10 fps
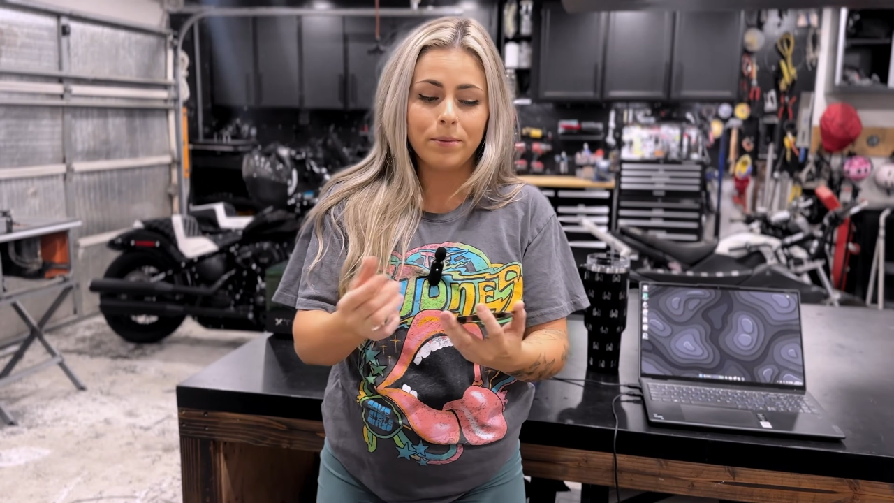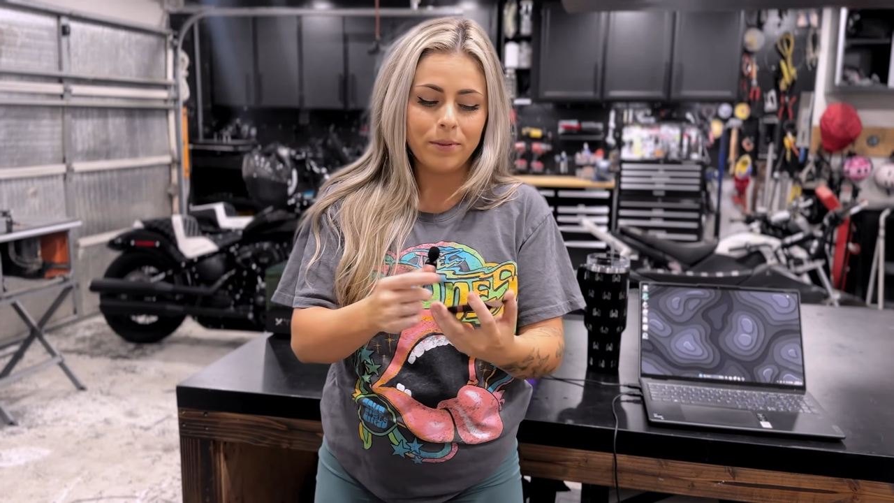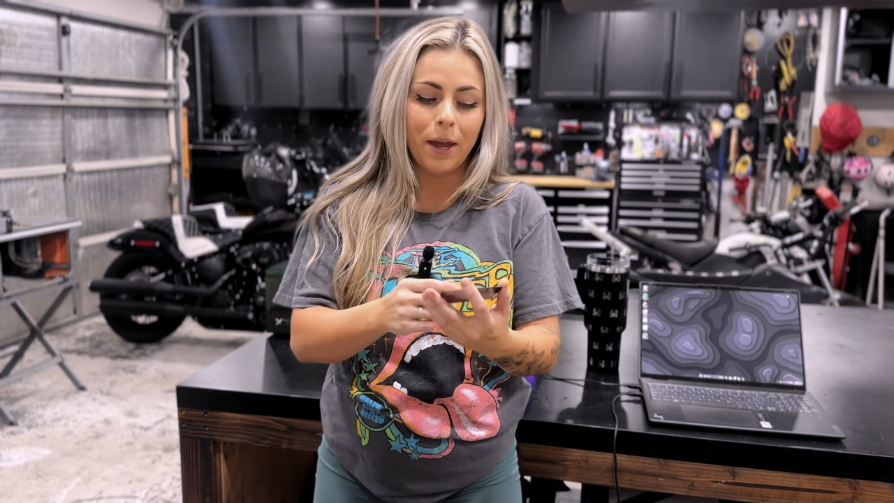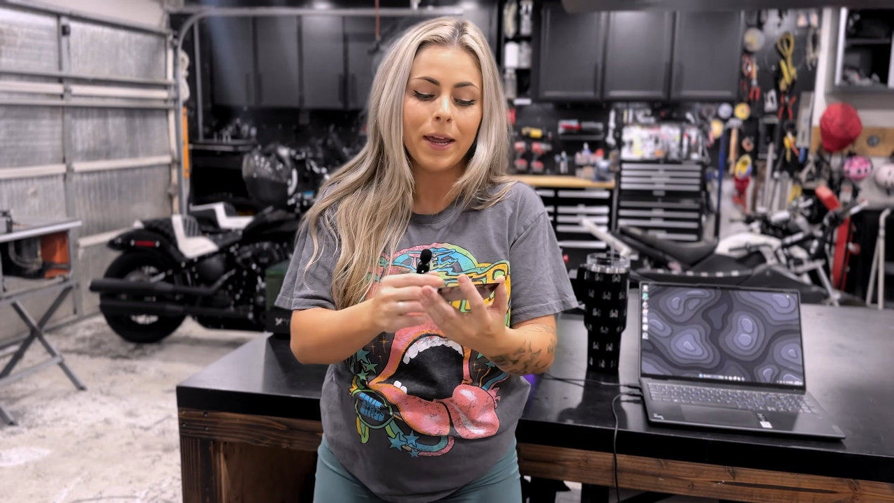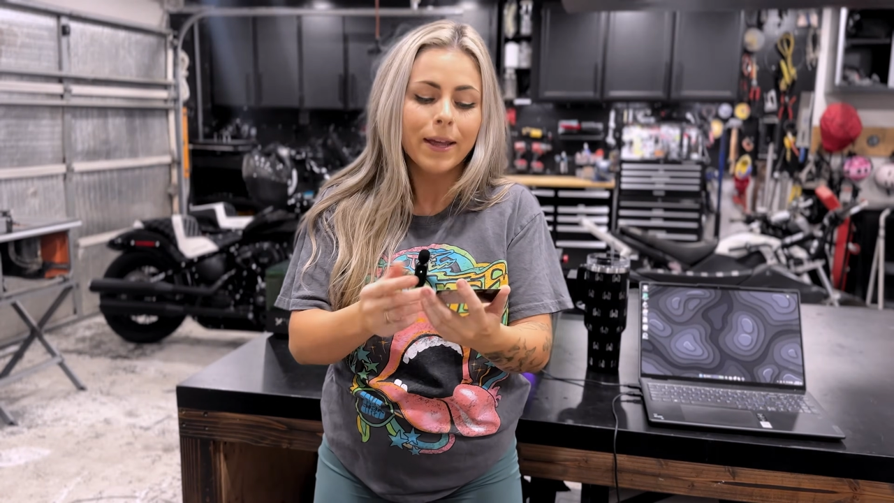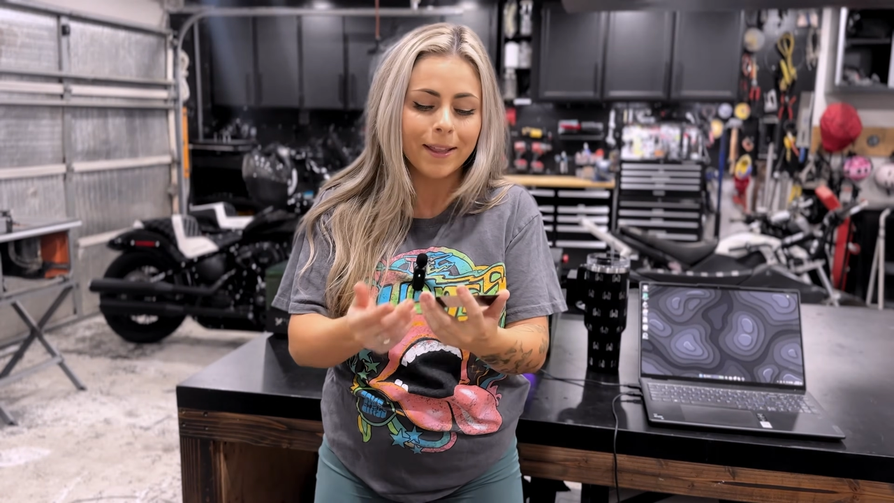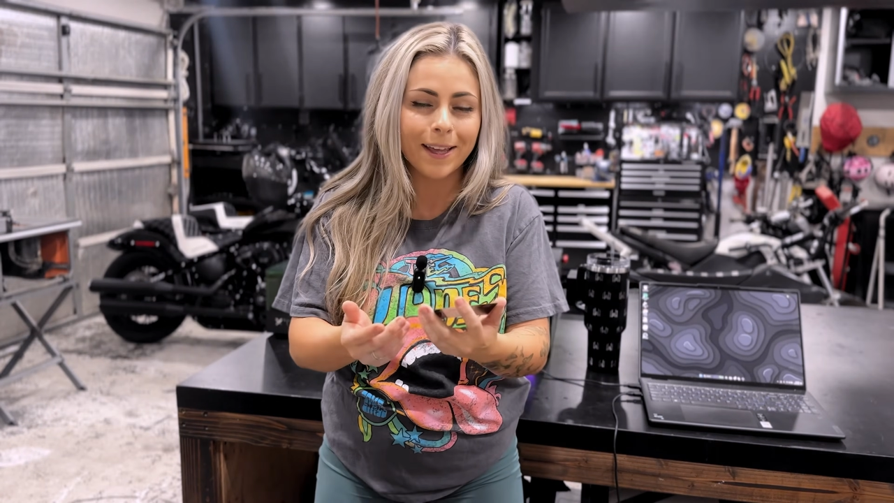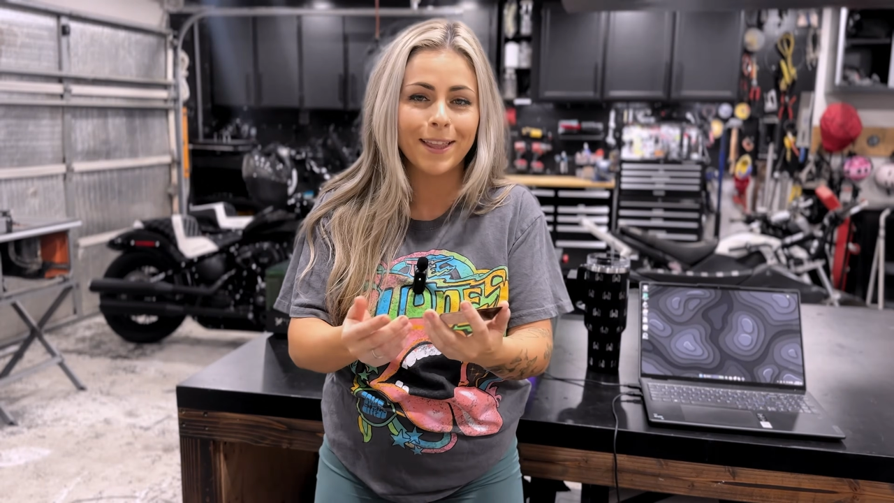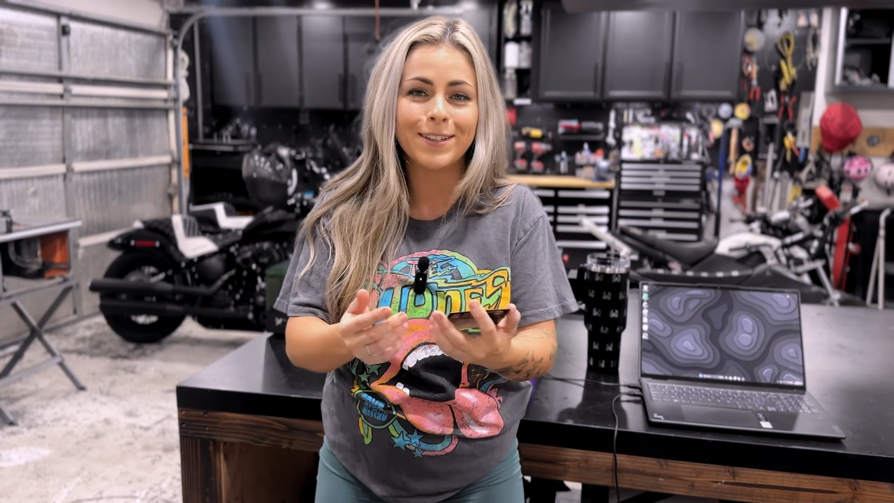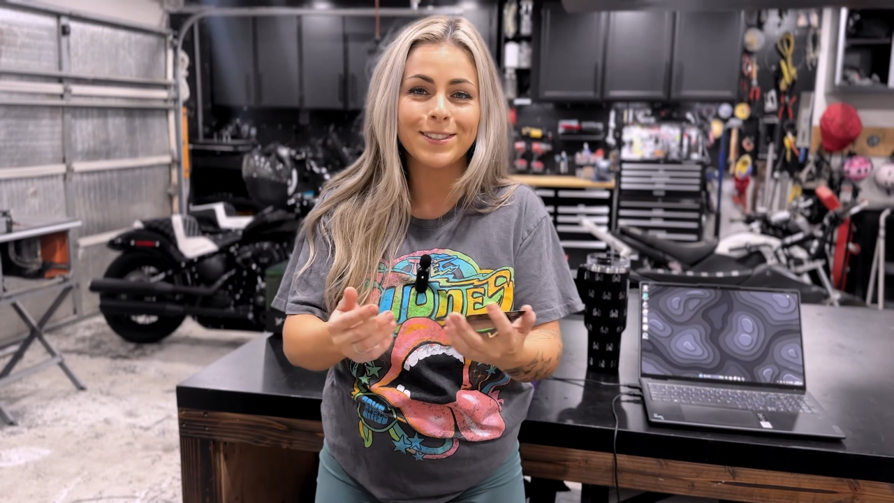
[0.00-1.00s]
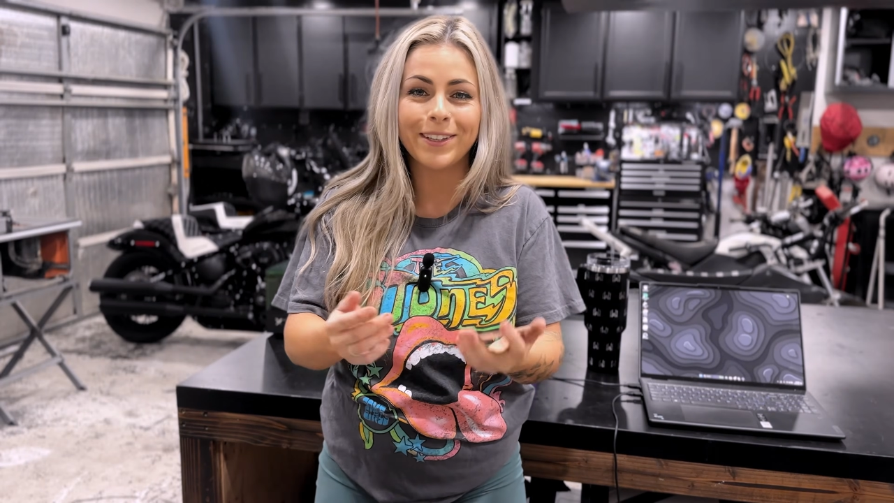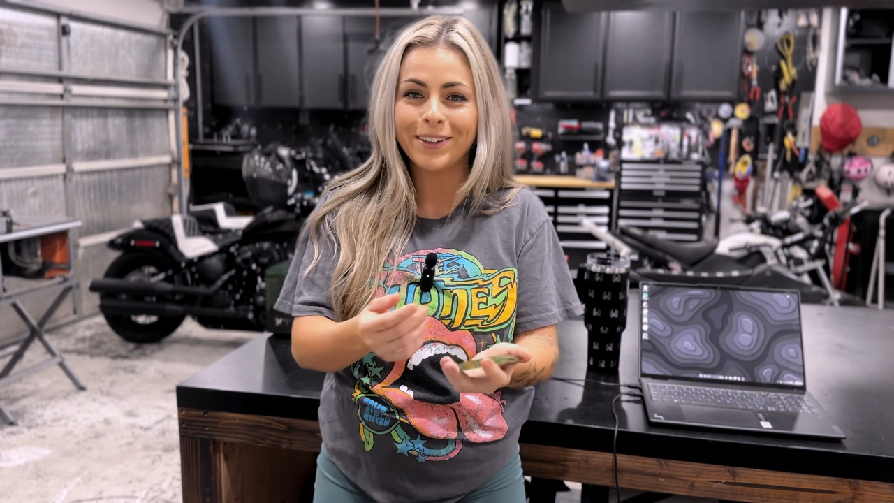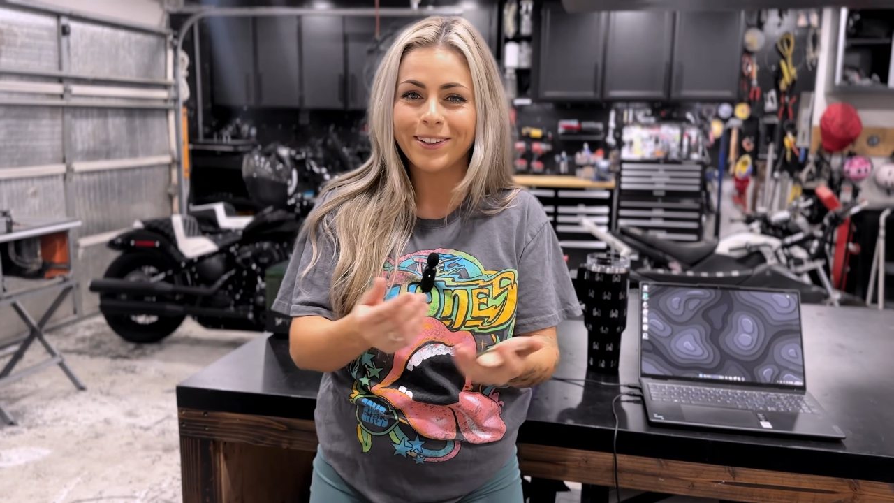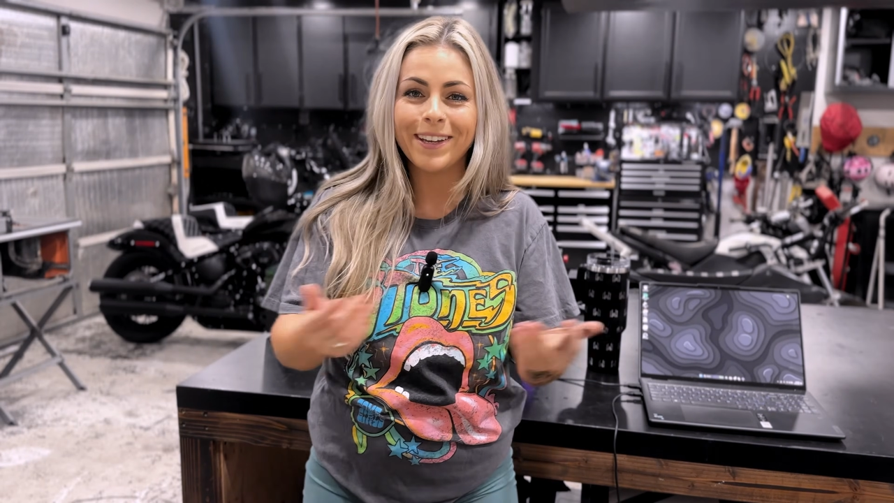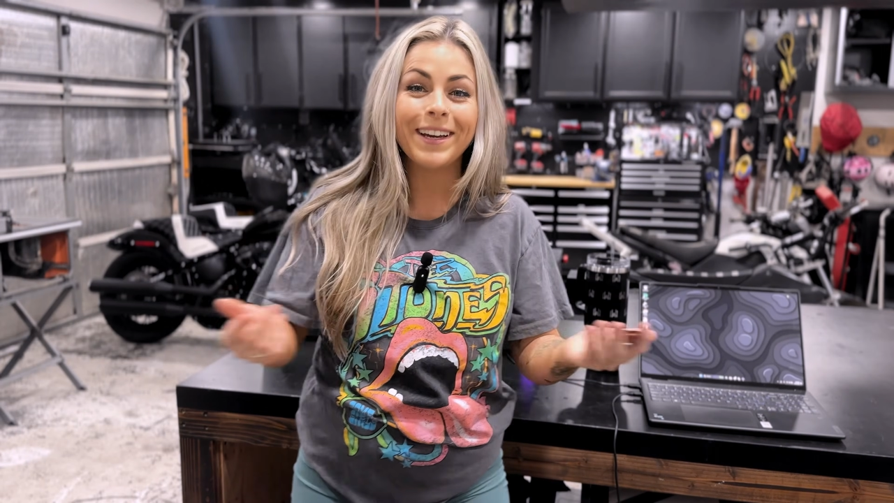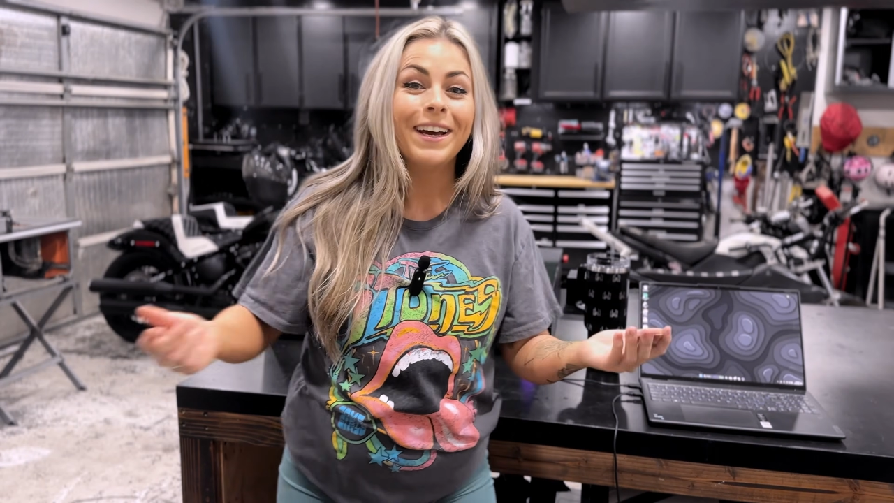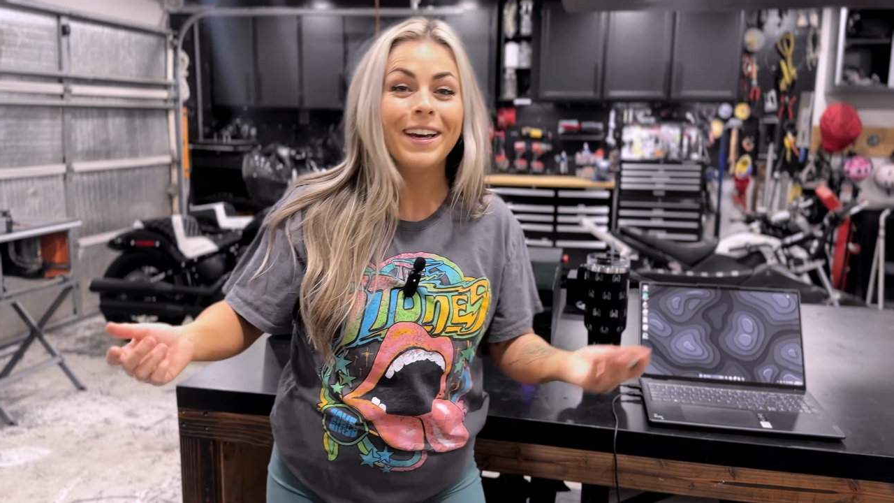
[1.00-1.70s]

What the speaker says: Like there's literally